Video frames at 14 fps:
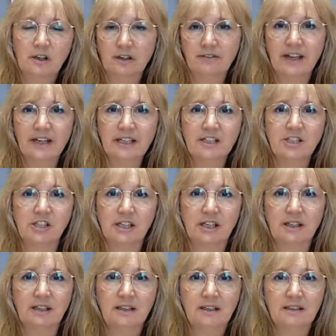of
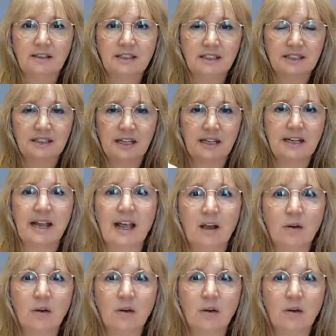energy to send it